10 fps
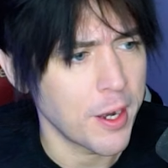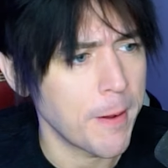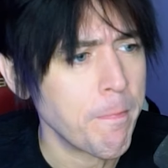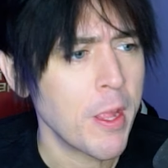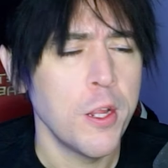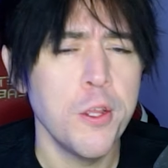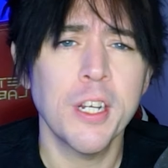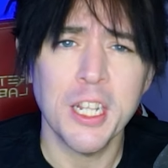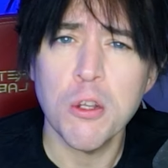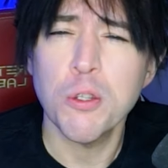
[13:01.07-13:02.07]
it. You'll
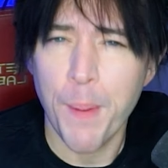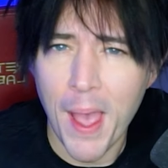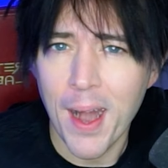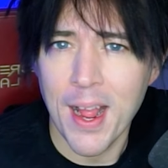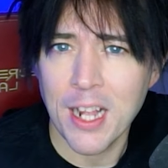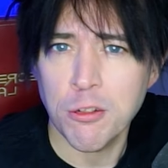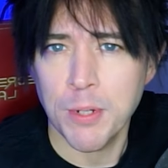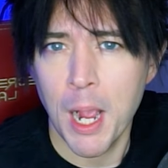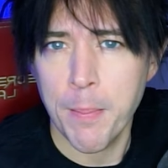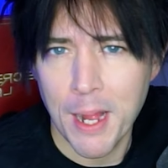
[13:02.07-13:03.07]
get those bad hands from
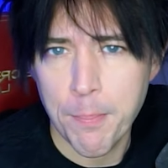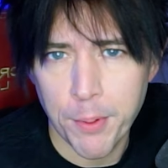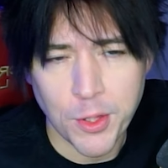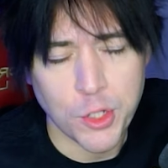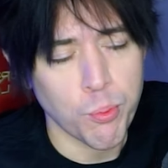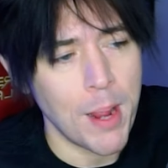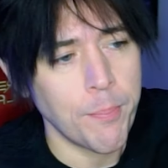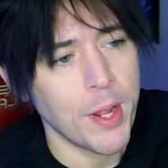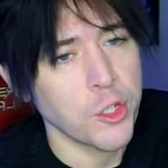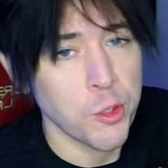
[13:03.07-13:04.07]
time to time playing these ramp
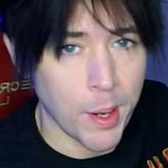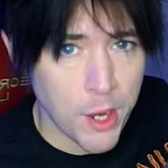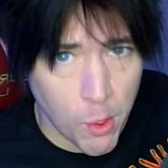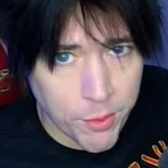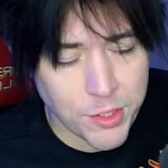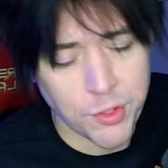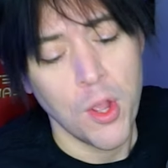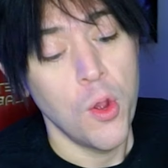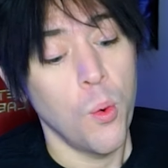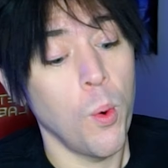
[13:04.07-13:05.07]
decks. You might know this,
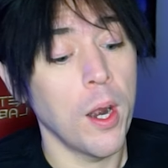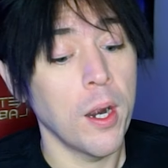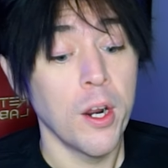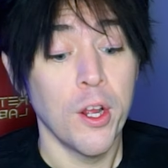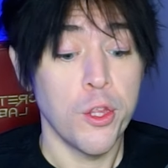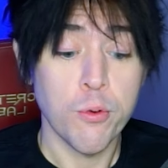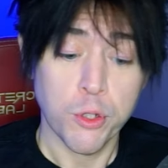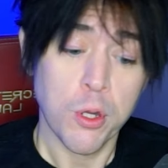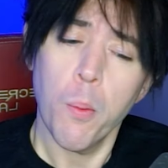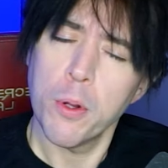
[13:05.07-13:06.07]
where you
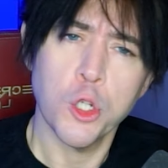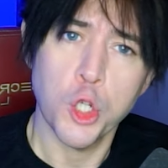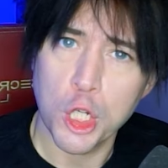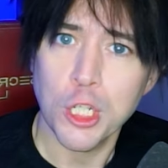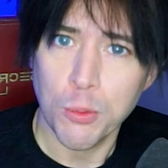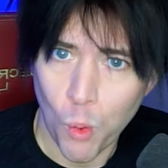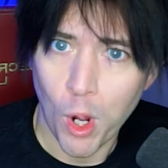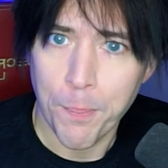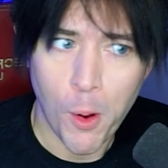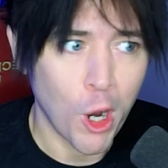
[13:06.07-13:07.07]
start with just
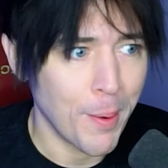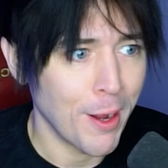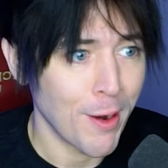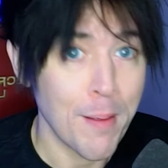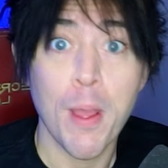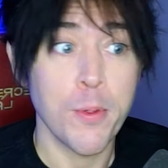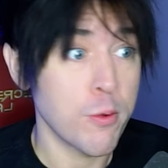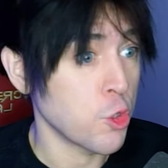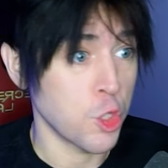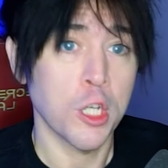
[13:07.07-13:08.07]
1 Pokemon, right? Maybe you
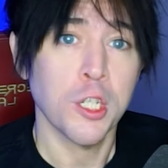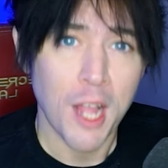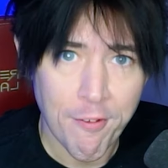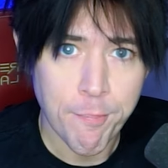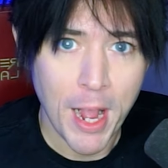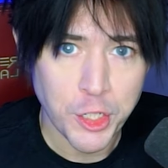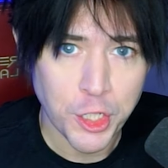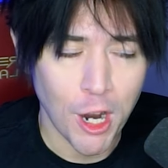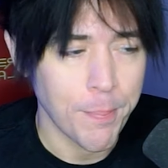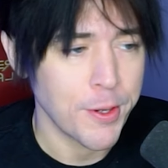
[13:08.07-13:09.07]
just have
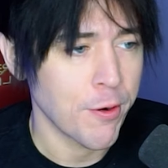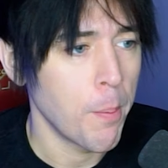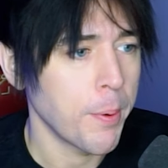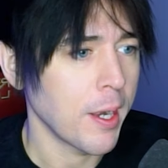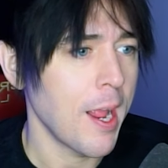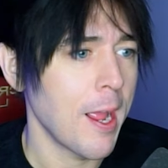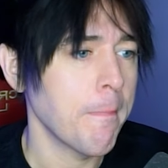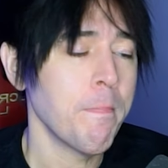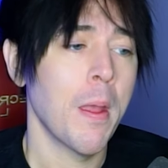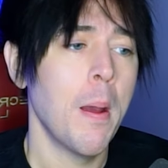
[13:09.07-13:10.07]
Magikarp in your opening hand,
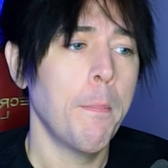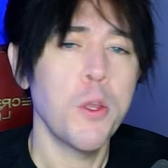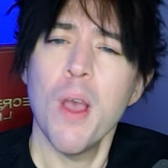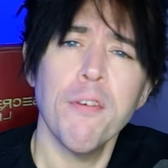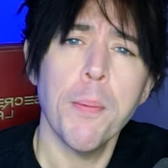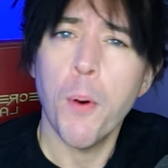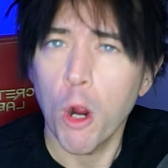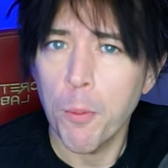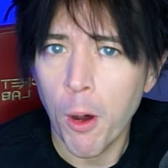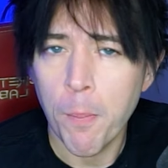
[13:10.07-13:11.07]
but you have a
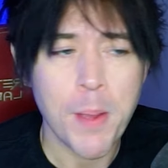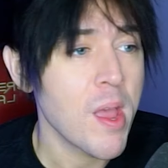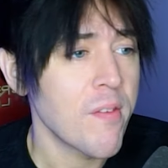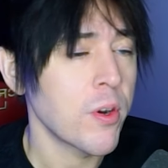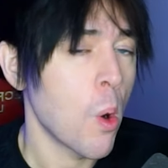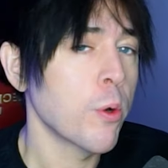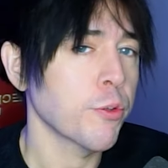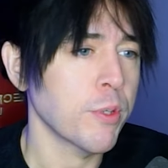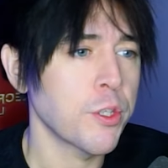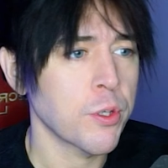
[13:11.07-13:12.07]
Pokeball, maybe you have an Oaks
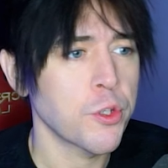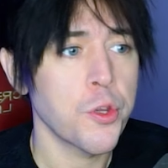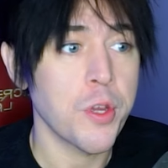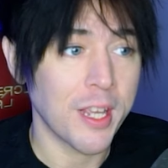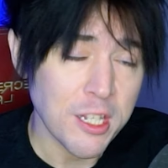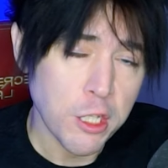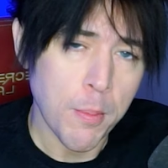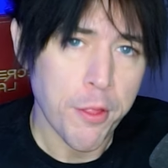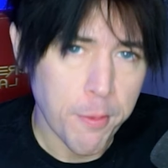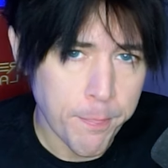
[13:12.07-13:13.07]
Research, so you can get some
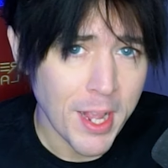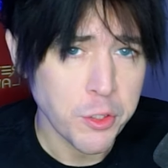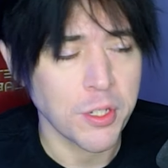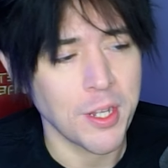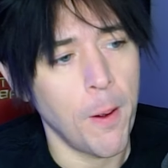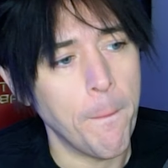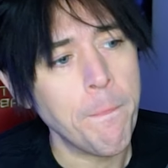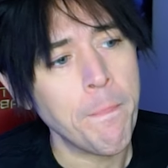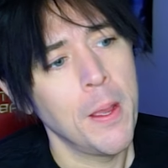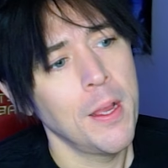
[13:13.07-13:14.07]
other basics out,
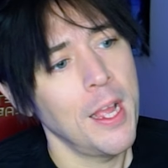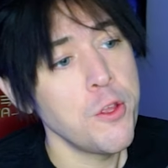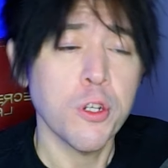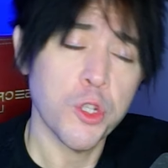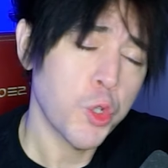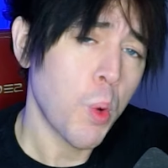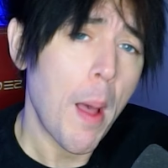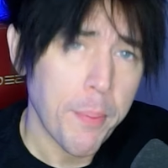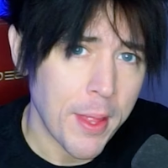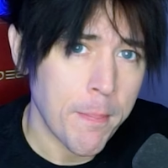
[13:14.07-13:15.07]
and you can
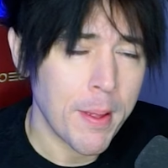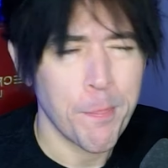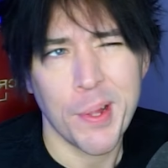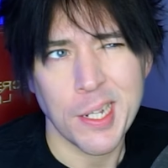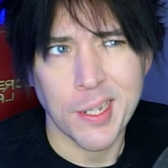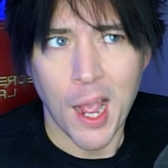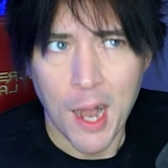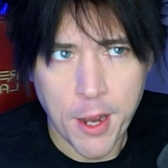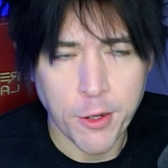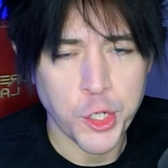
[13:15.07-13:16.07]
swap them, but that's kind of
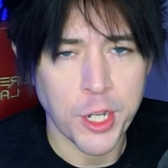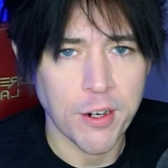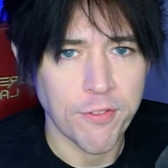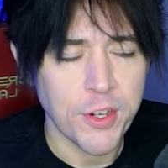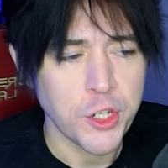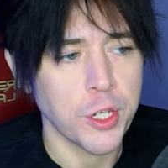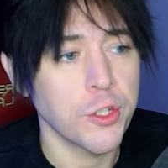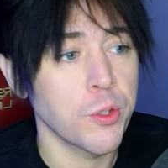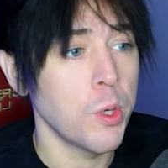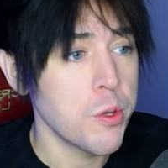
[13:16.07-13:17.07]
energy inefficient.
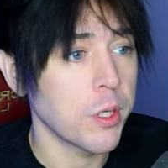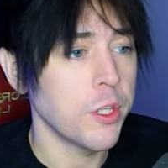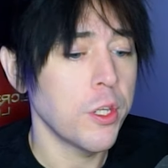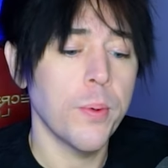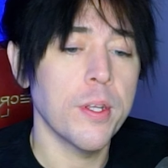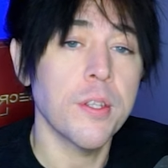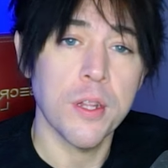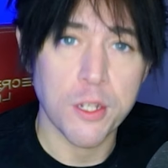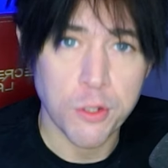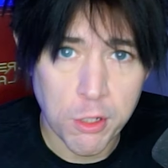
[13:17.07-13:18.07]
So what you can do is, in
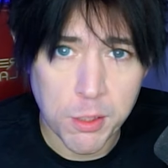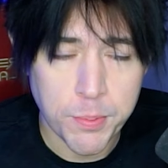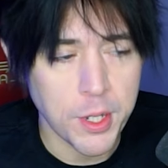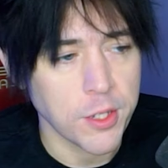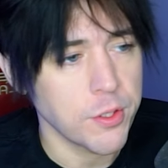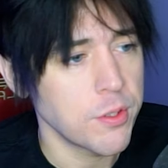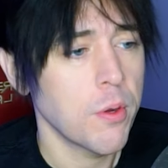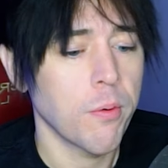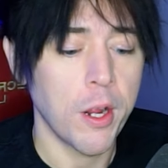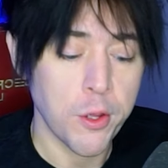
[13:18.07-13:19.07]
these circumstances,
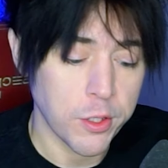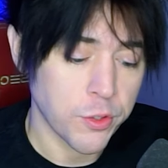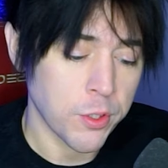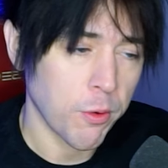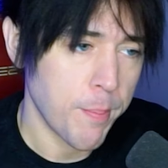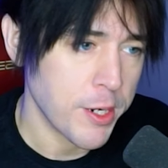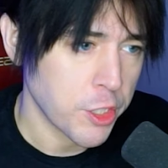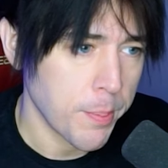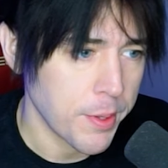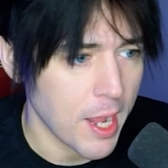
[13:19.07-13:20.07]
right, you can start with
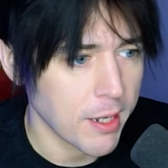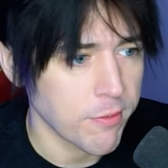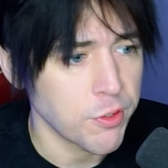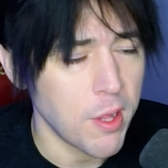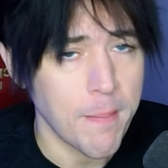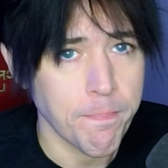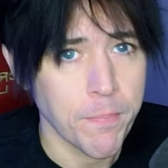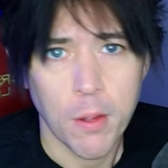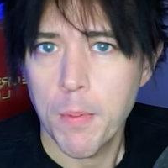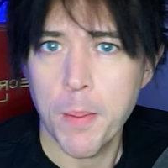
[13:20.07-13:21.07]
Magikarp in the active slot,
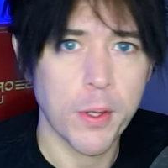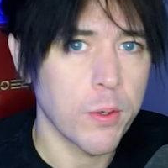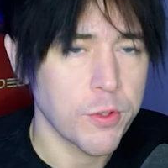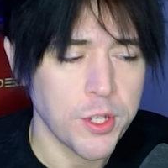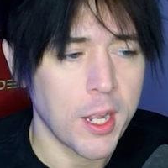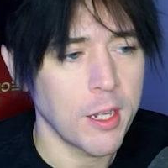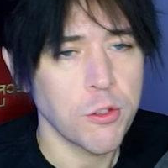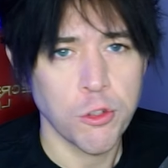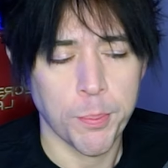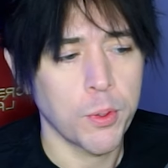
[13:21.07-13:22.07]
maybe you go in second,
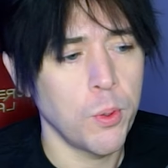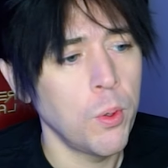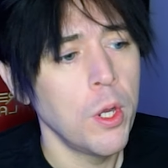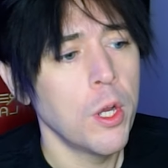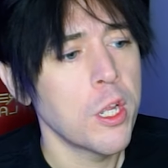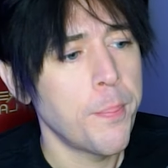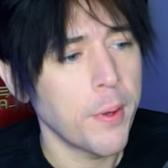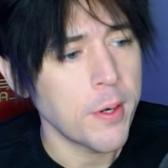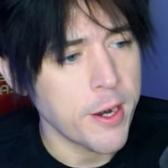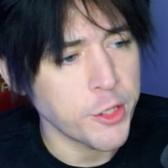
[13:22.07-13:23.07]
super cool. You put
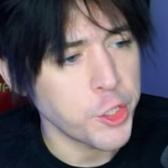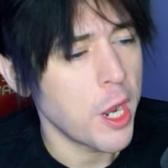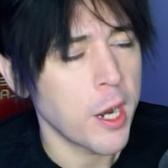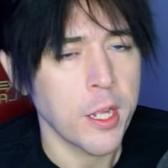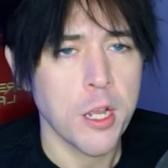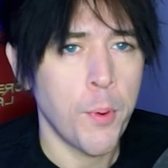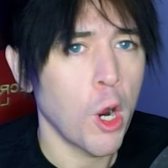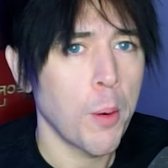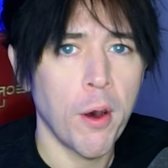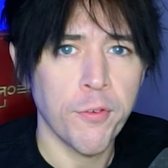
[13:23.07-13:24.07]
an energy on it, you
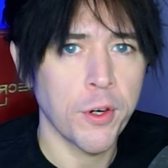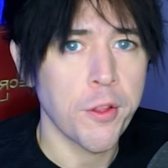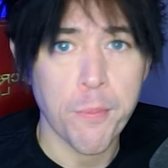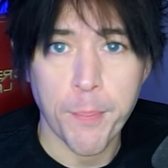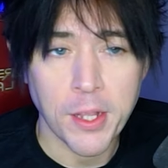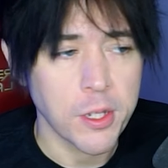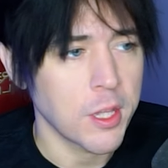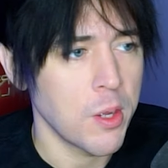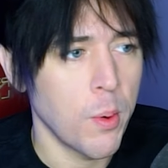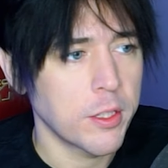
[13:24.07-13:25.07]
Pokeball for another basic
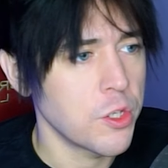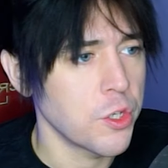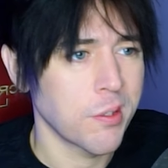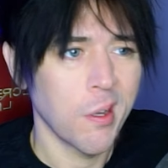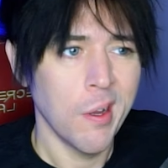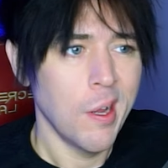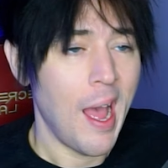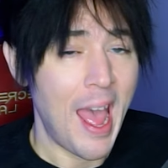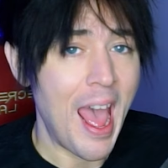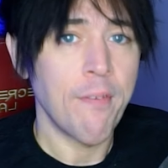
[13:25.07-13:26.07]
that you want to just
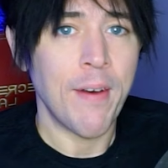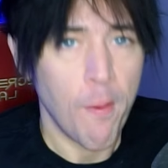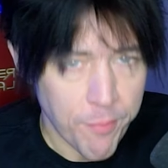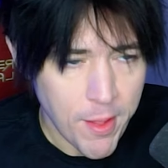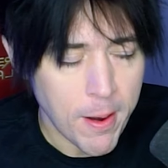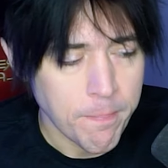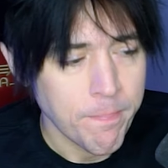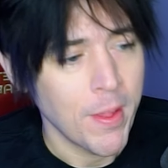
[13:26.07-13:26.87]
have out there.